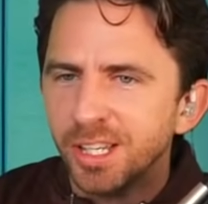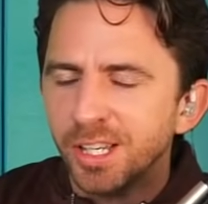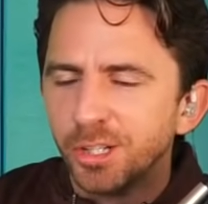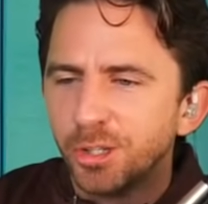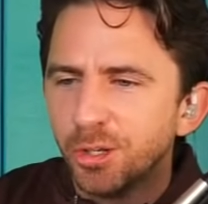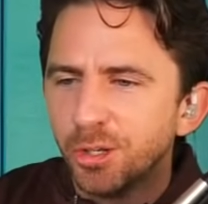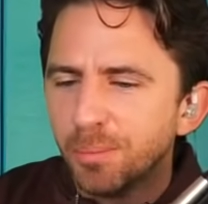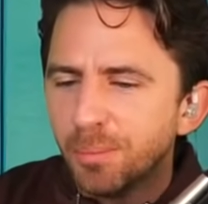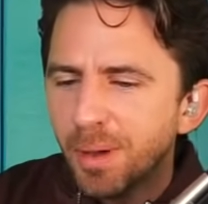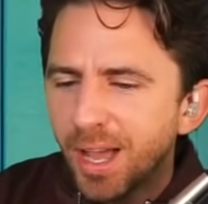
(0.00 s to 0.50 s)

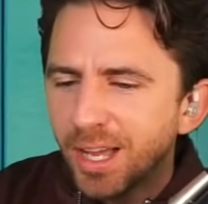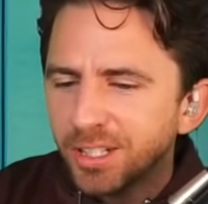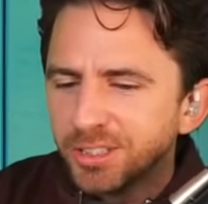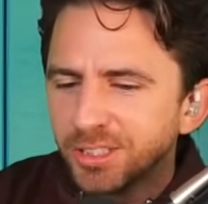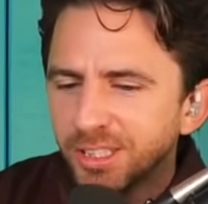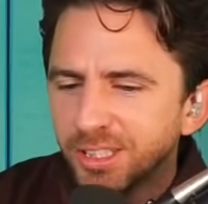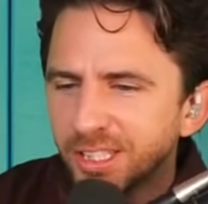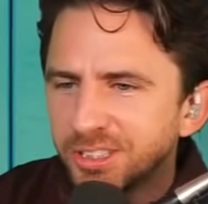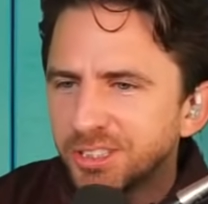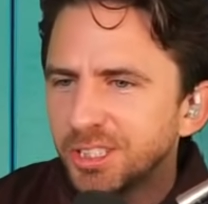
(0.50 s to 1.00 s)
Could you
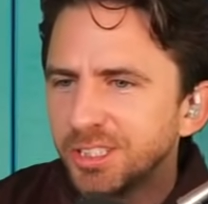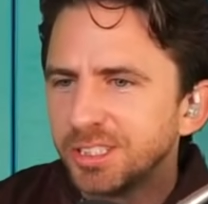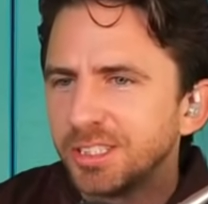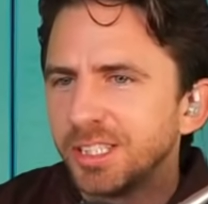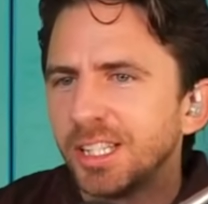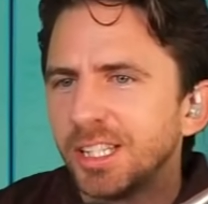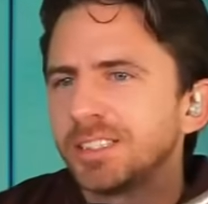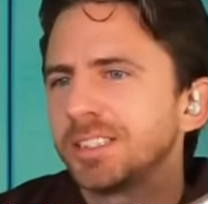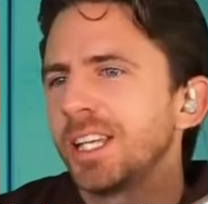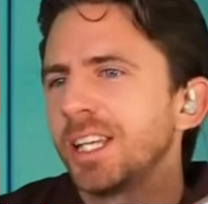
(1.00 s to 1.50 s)
imagine? Let's just
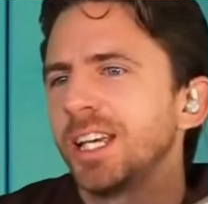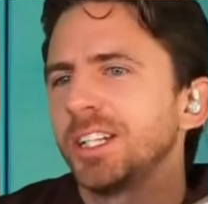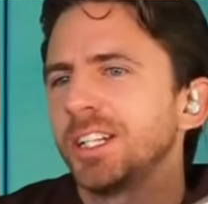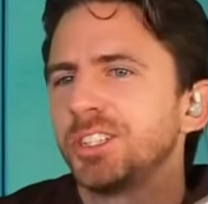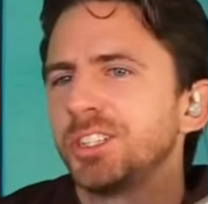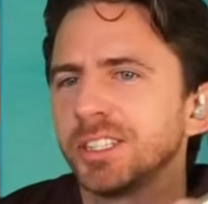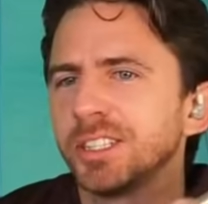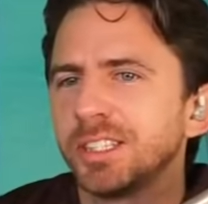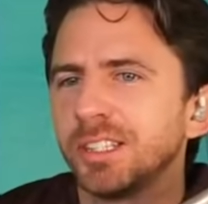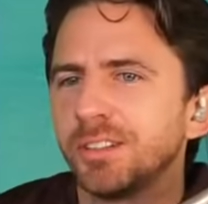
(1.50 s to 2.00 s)
let's take
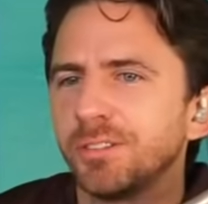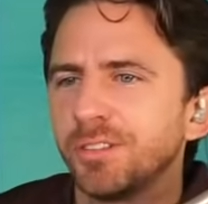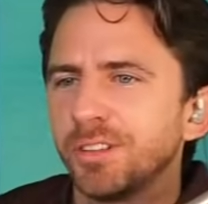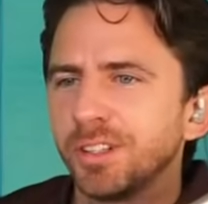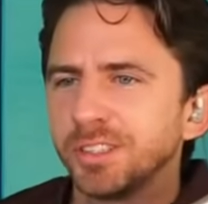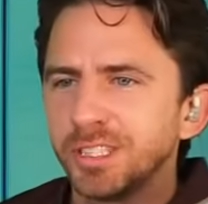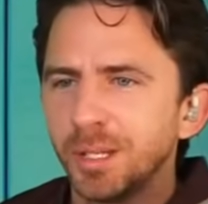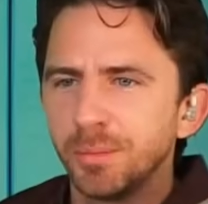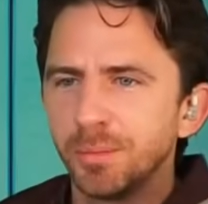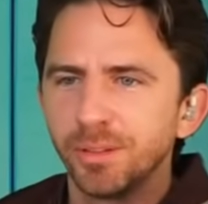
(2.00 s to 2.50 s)
Justin for
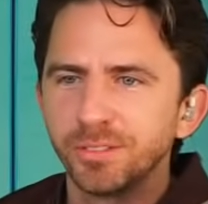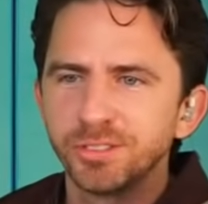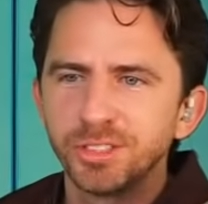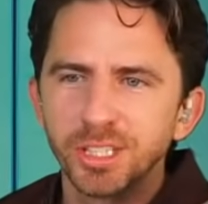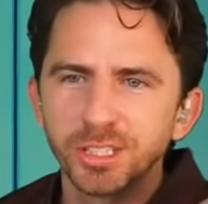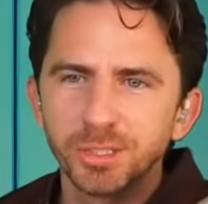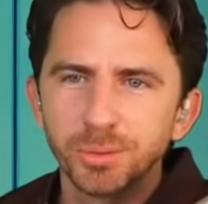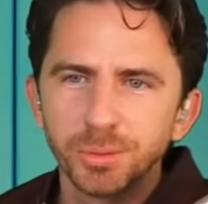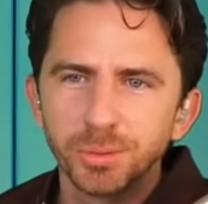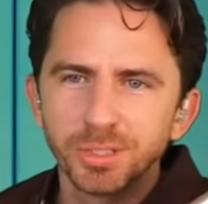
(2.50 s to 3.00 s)
example. If
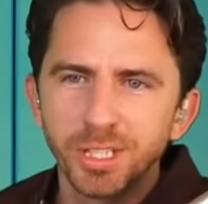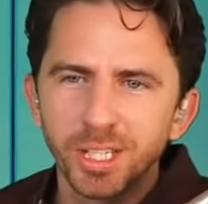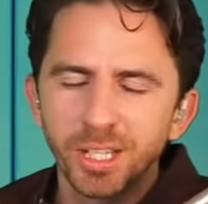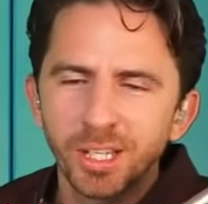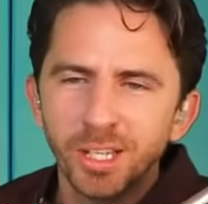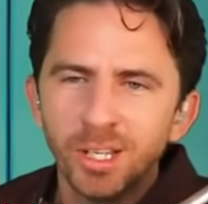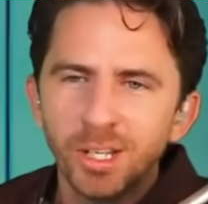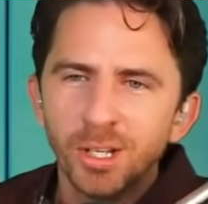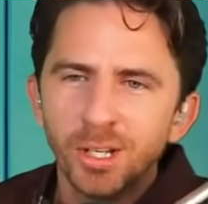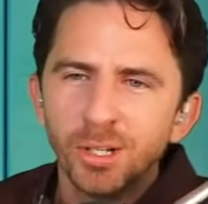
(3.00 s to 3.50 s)
Justin was
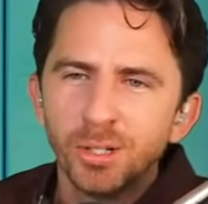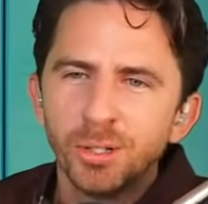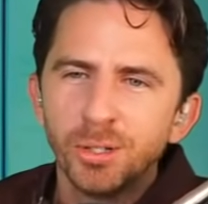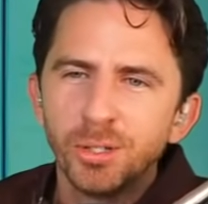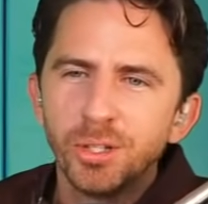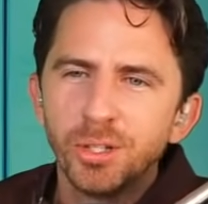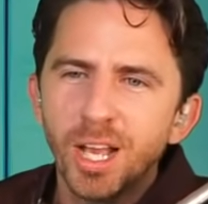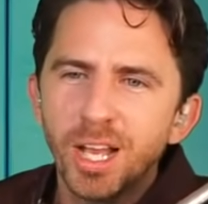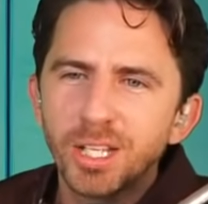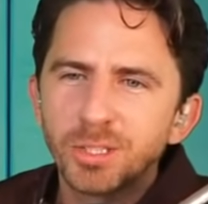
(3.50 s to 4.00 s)
like, "Who
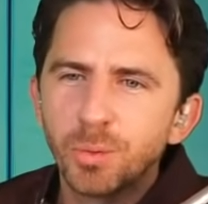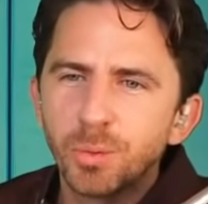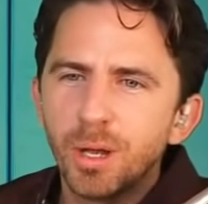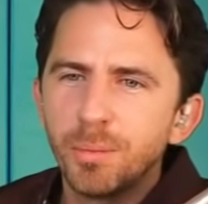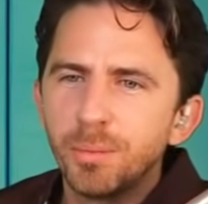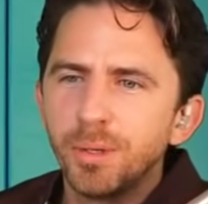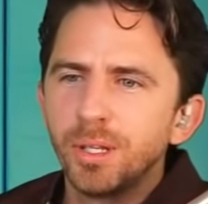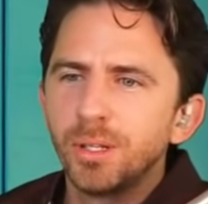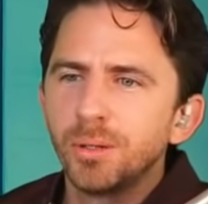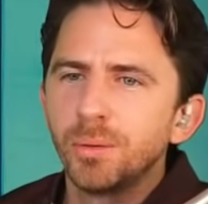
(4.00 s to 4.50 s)
do you guys
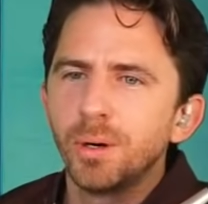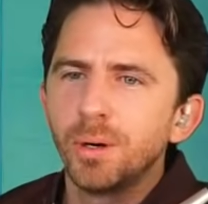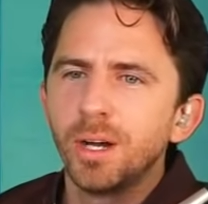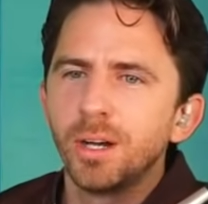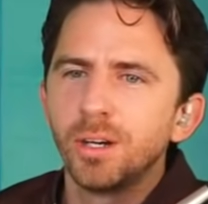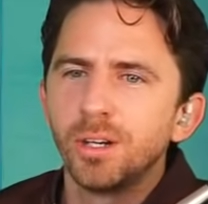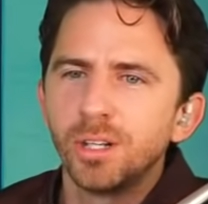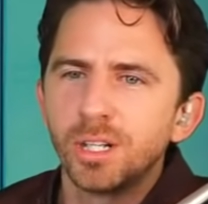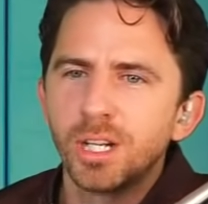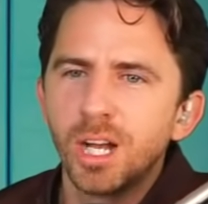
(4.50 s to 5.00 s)
want me to
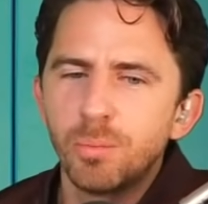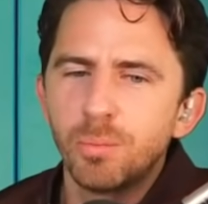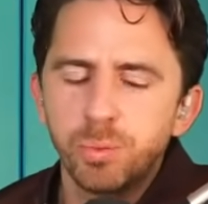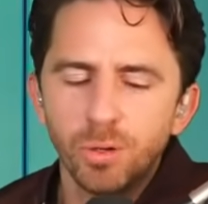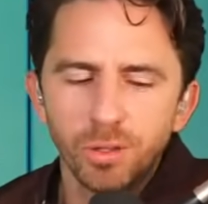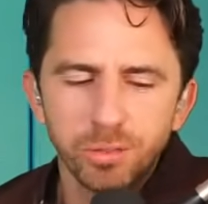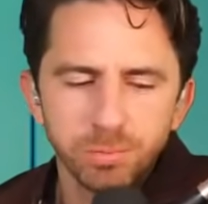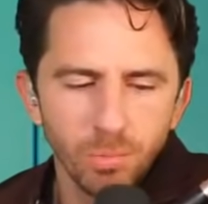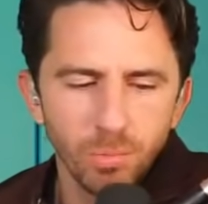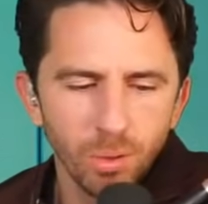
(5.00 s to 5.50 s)
uh, hook up
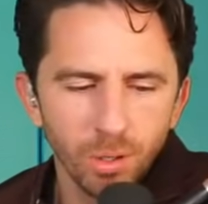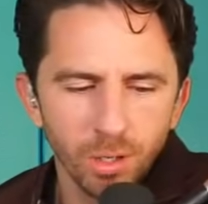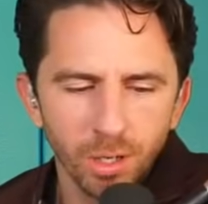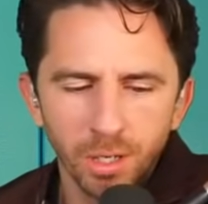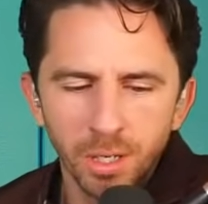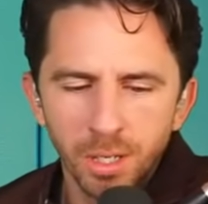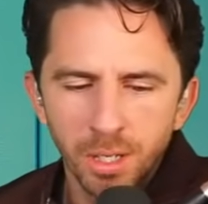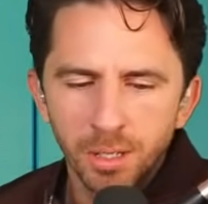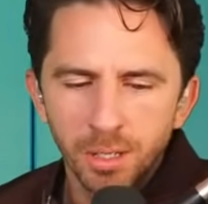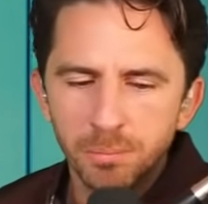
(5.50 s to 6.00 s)
with
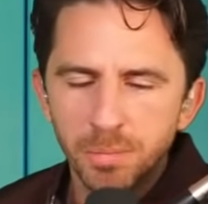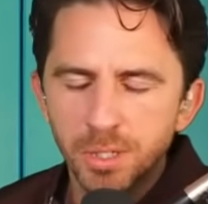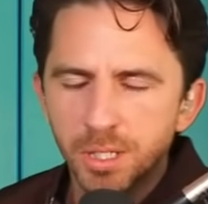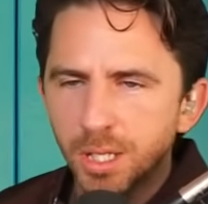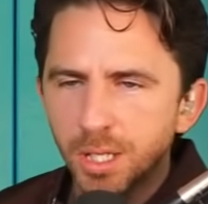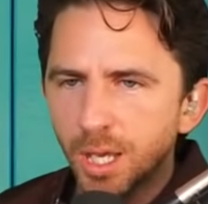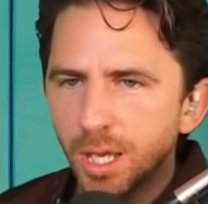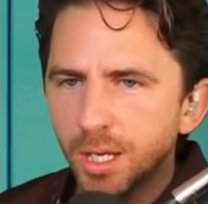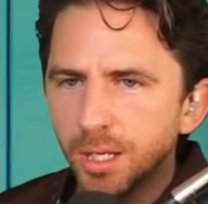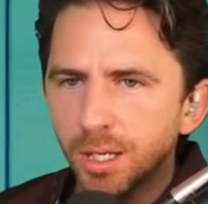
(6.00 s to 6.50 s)
more,
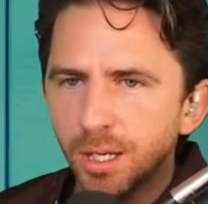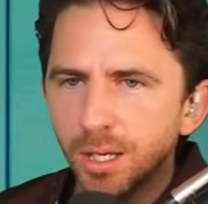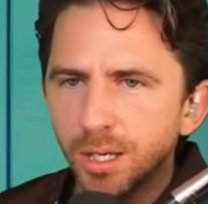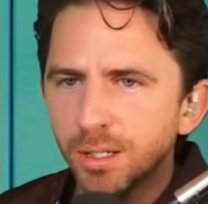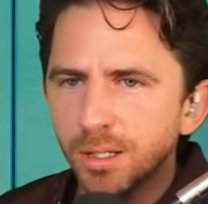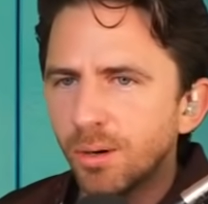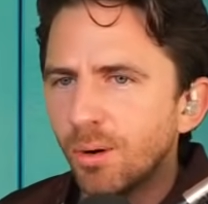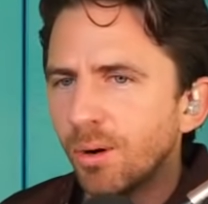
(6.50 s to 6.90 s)
McKenna?"